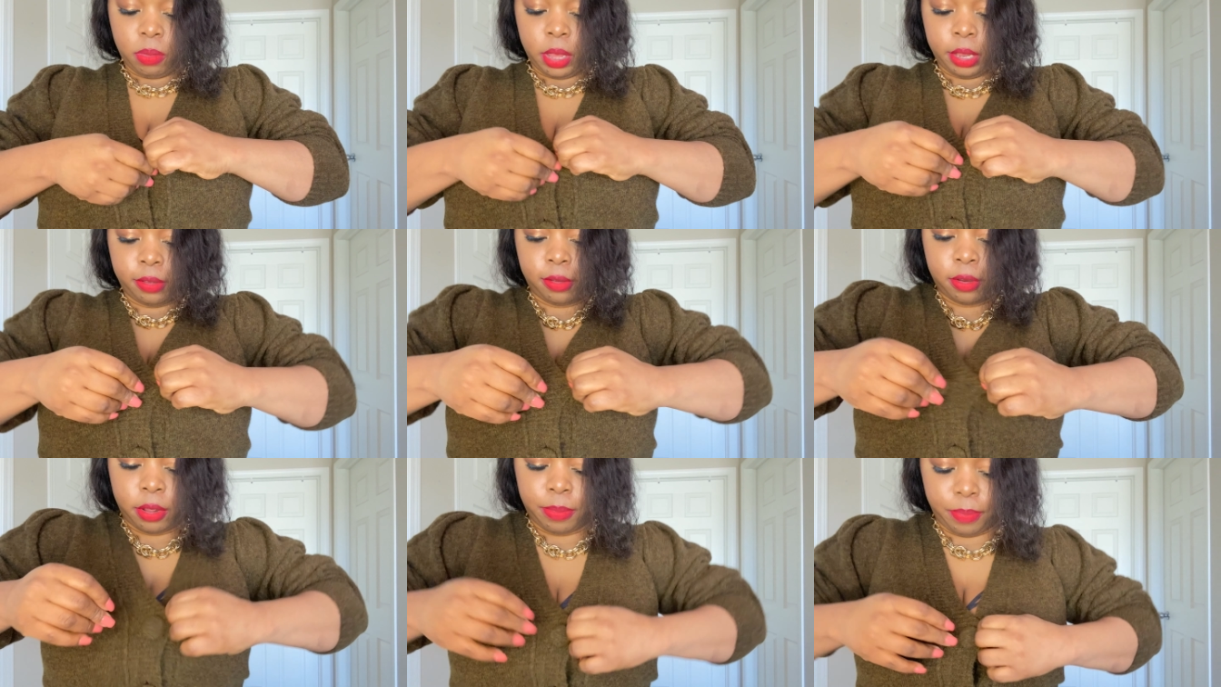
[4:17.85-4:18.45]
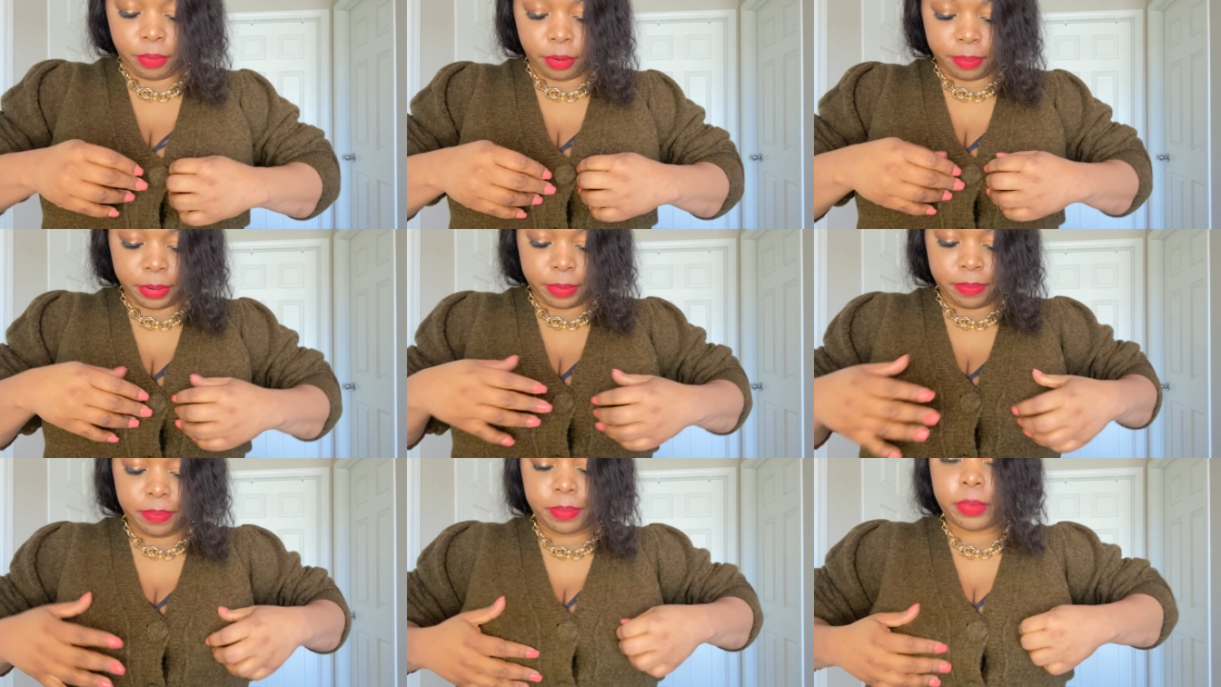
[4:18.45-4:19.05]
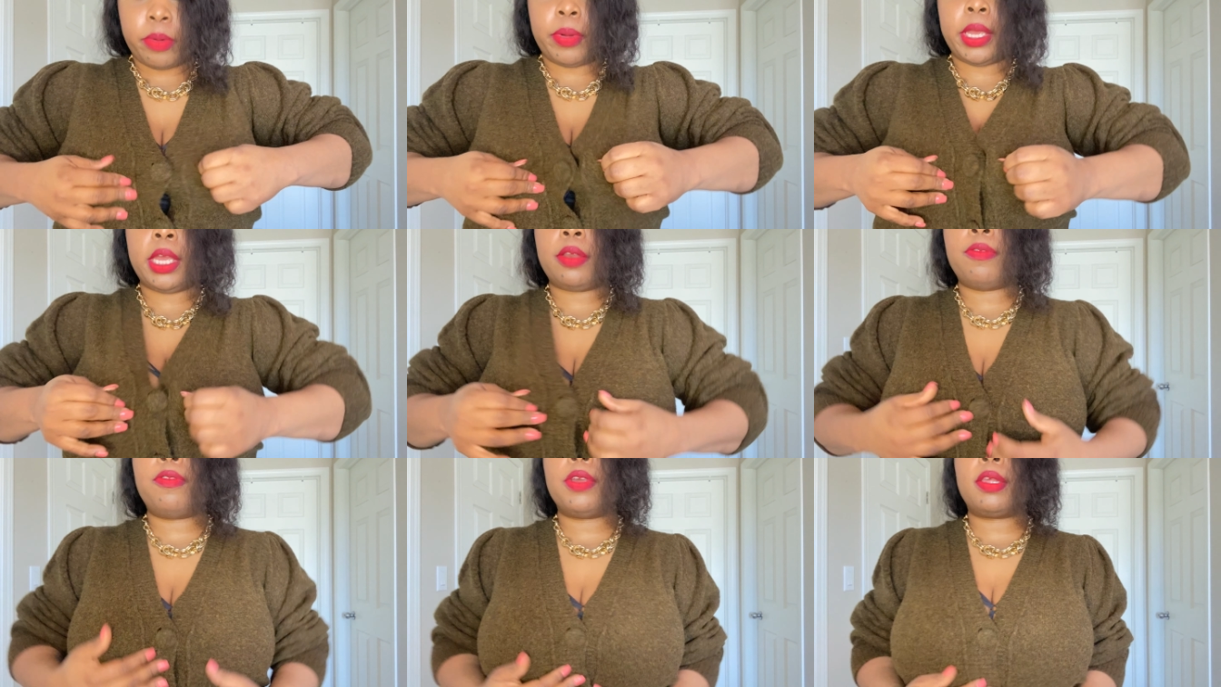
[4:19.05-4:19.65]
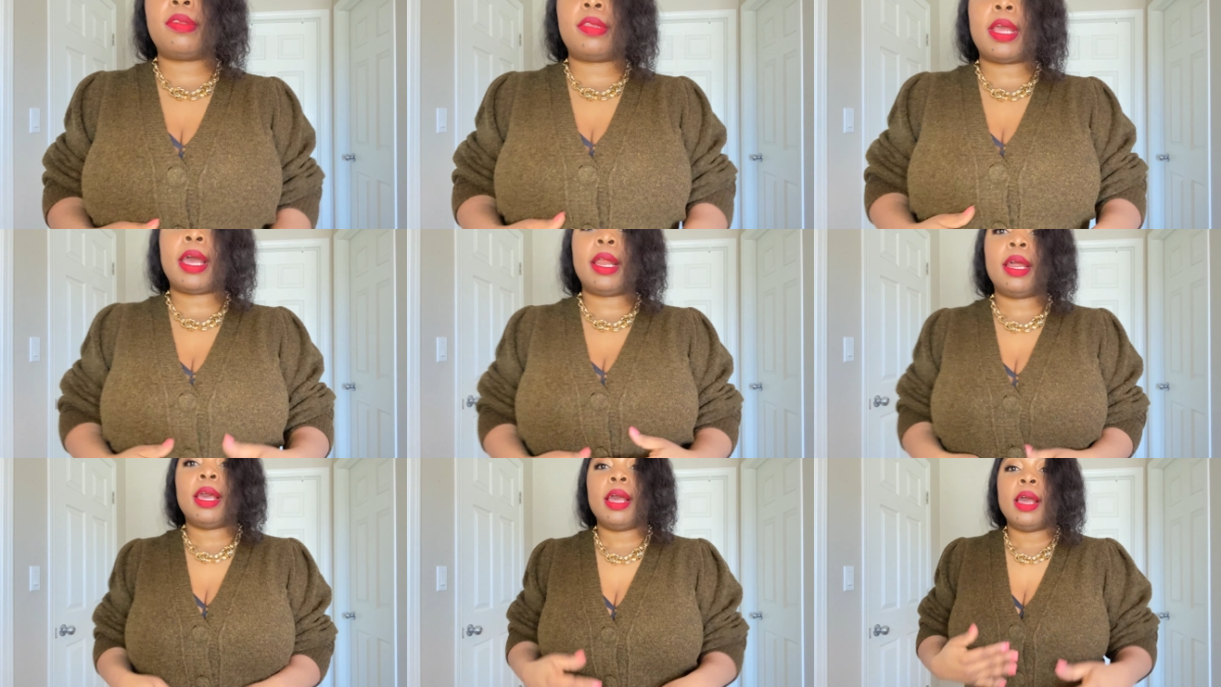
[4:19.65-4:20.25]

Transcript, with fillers: That's not a problem. We can fix that.